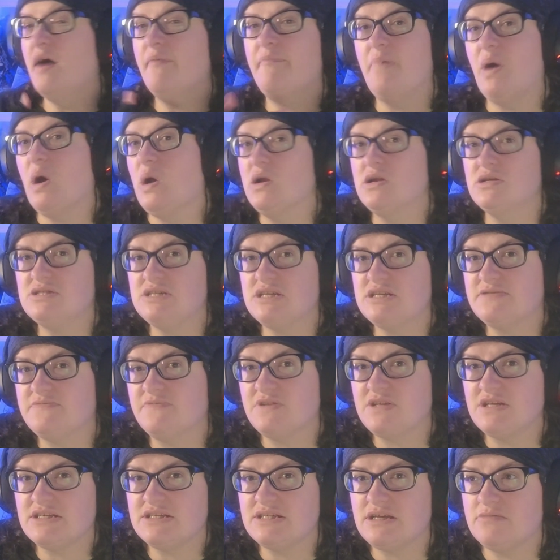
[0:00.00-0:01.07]
Apologies for
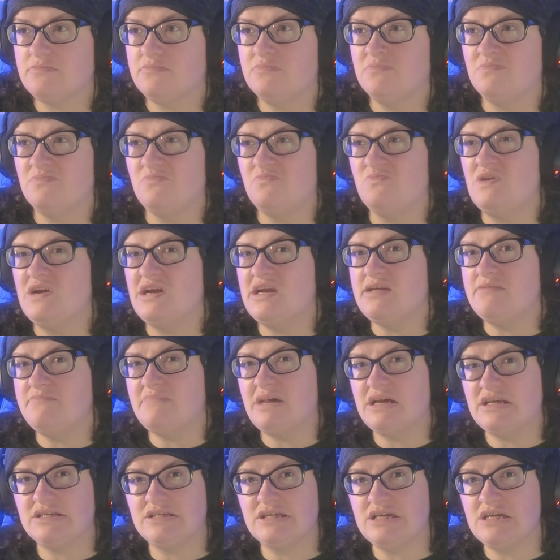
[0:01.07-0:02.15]
this really
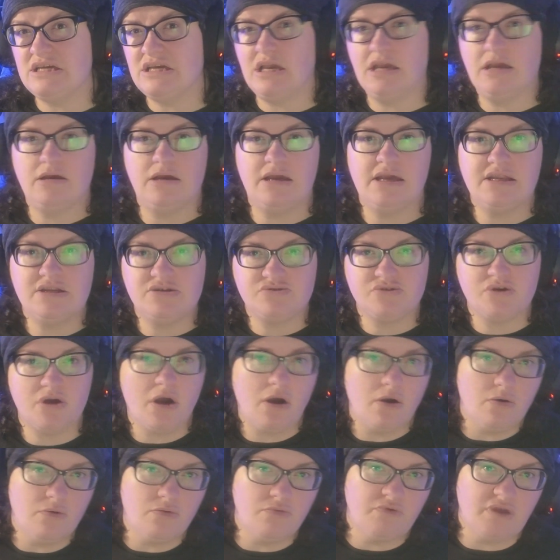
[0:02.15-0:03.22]
messy
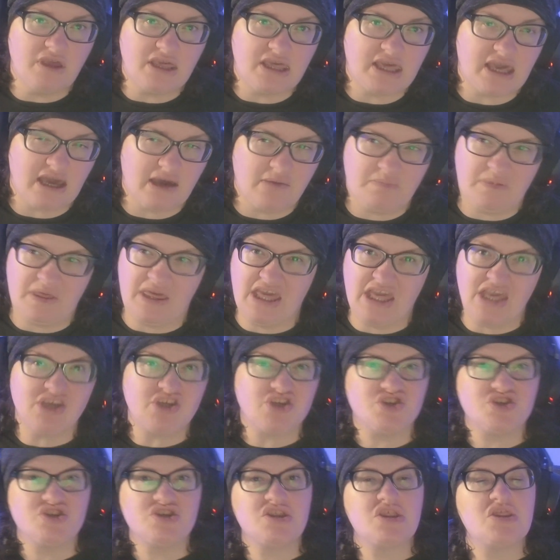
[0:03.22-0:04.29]
intro
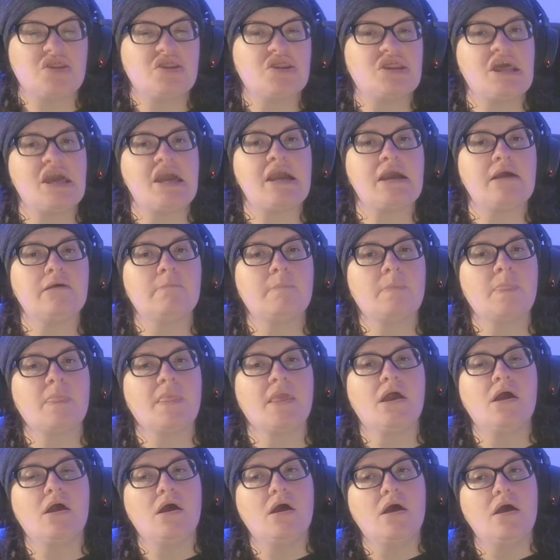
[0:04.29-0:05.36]
recap-ish thing.
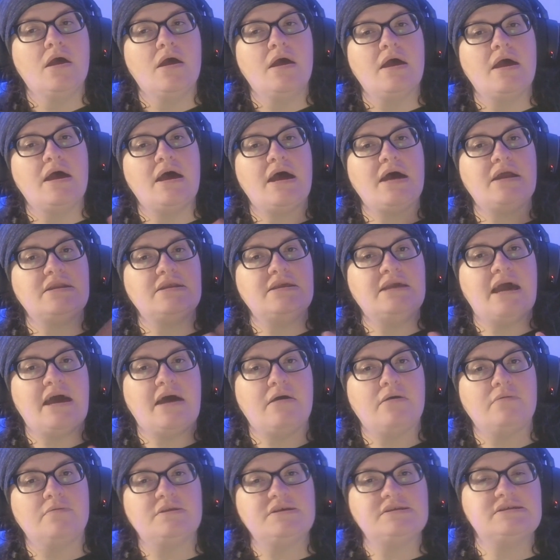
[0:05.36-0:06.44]
And yeah,
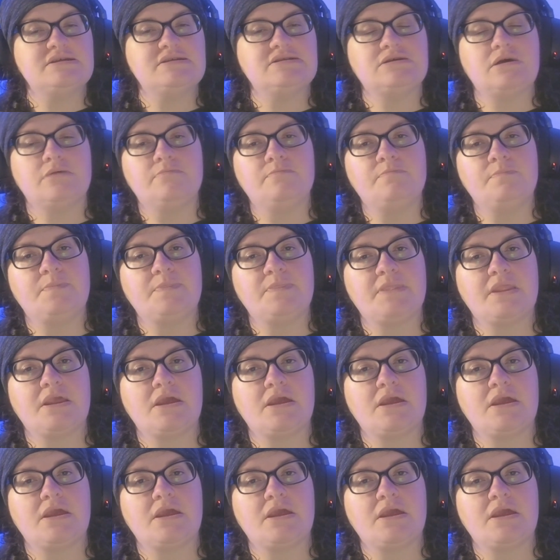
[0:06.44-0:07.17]
this is on